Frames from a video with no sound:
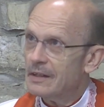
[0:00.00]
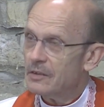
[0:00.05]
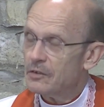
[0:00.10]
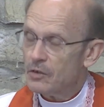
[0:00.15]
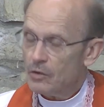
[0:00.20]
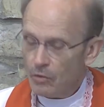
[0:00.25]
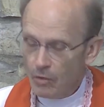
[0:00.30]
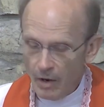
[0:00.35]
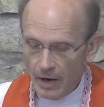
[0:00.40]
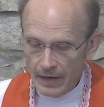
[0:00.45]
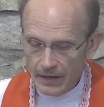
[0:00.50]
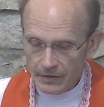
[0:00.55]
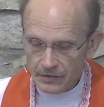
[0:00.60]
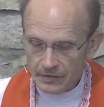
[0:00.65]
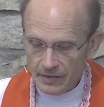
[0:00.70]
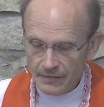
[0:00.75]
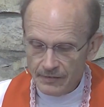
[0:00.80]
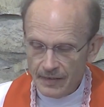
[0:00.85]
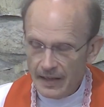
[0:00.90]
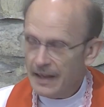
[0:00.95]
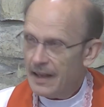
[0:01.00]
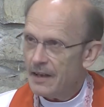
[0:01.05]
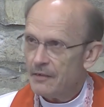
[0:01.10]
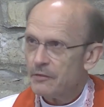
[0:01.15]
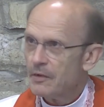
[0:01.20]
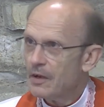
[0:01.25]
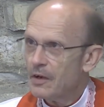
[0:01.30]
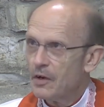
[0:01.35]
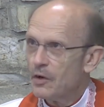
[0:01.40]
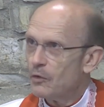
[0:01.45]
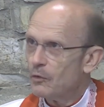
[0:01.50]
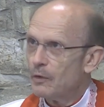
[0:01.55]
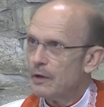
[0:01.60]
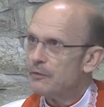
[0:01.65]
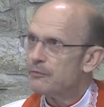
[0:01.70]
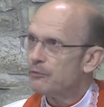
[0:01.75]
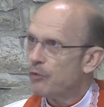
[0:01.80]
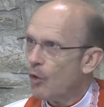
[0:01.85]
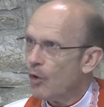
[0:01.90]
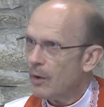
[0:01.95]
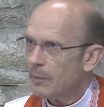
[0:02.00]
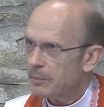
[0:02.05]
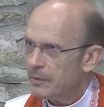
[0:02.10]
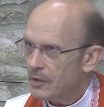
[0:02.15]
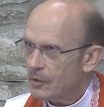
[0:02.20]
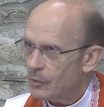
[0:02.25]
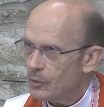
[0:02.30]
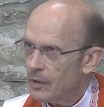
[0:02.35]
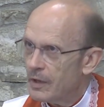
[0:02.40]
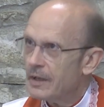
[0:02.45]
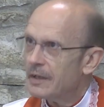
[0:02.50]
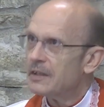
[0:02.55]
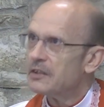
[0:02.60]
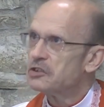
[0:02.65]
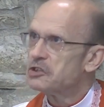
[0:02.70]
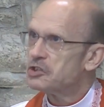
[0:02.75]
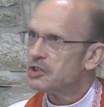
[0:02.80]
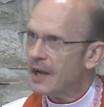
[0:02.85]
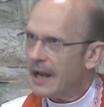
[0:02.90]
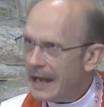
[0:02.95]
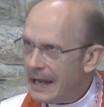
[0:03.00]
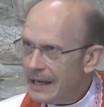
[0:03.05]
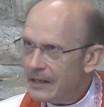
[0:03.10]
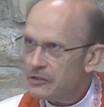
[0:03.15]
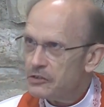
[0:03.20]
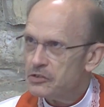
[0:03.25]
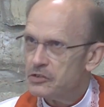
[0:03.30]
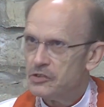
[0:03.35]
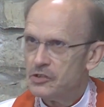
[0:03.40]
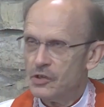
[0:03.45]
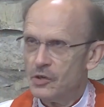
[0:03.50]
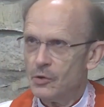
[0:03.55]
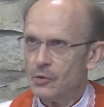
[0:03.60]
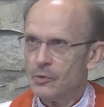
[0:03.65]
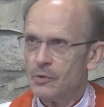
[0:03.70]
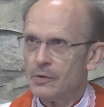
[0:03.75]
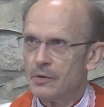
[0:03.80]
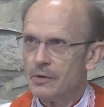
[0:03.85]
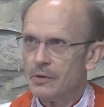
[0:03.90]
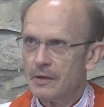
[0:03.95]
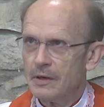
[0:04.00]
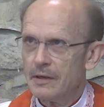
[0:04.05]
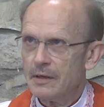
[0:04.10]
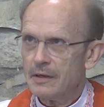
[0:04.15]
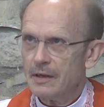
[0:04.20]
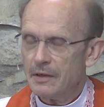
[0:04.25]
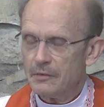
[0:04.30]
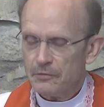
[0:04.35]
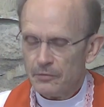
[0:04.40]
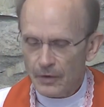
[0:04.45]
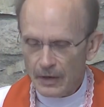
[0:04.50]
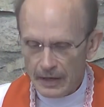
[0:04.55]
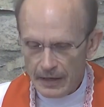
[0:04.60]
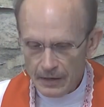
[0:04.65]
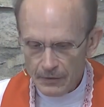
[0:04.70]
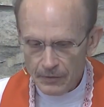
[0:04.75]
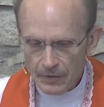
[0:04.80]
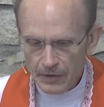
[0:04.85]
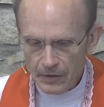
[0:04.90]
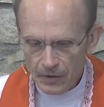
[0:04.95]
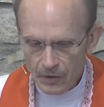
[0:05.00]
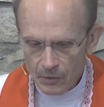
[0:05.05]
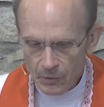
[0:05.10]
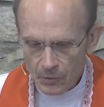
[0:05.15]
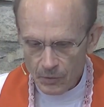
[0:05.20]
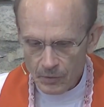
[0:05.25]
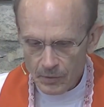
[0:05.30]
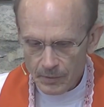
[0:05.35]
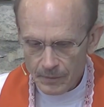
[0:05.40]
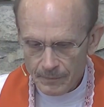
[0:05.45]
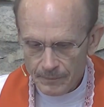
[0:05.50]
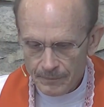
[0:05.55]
in Christ, and they have reformed you, changed you, and forgiven you.